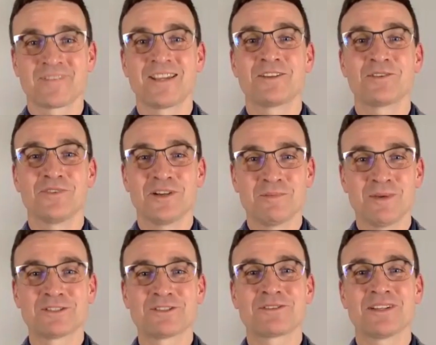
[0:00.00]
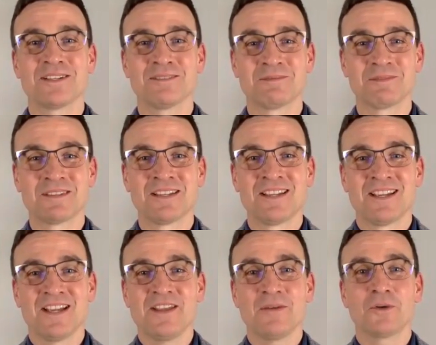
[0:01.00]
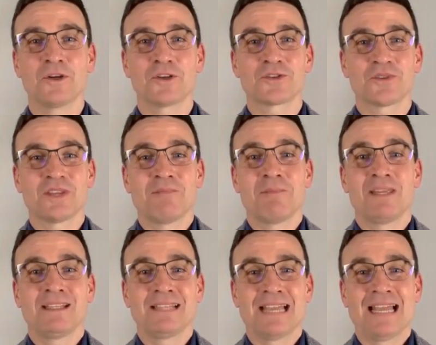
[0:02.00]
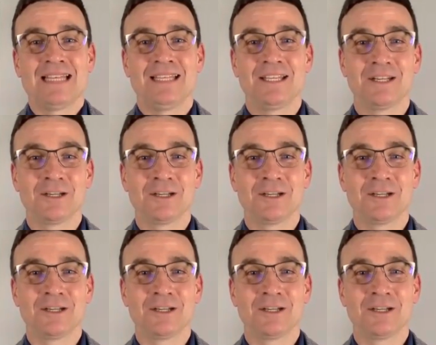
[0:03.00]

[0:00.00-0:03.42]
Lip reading: Thank you very much. And that would also then mean that,